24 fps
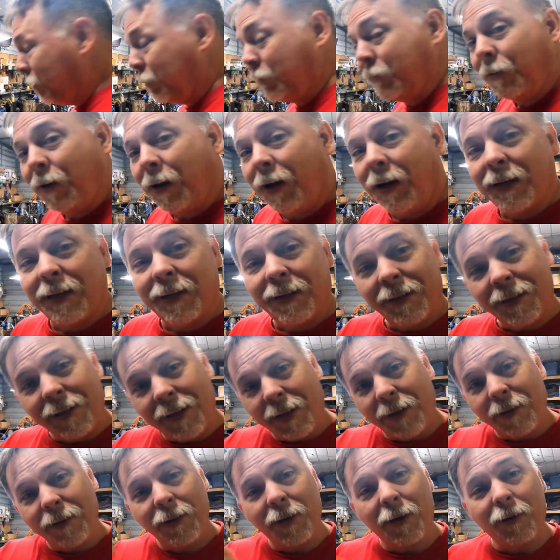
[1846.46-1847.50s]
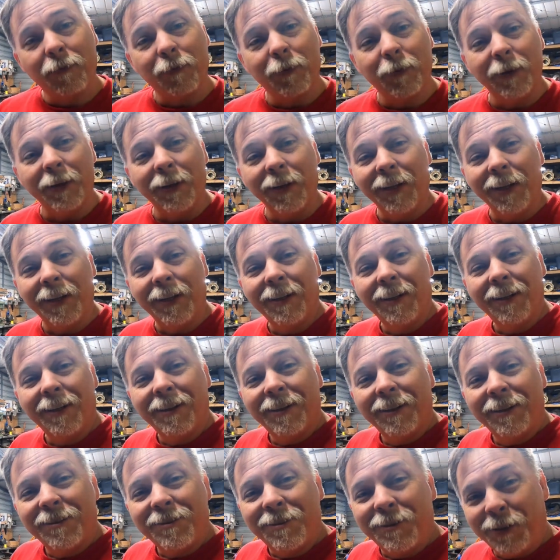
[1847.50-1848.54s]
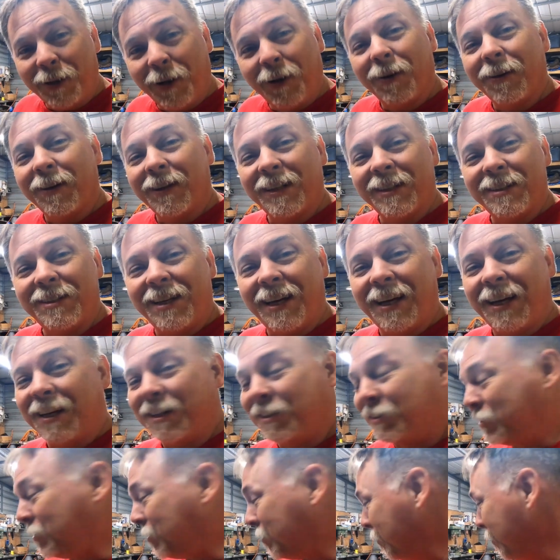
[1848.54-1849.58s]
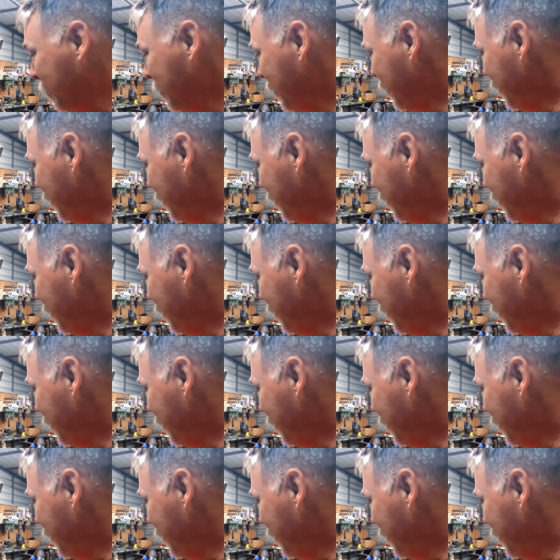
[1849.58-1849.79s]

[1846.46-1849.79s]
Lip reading: and riding. Now y'all have ridden it, so y'all can attest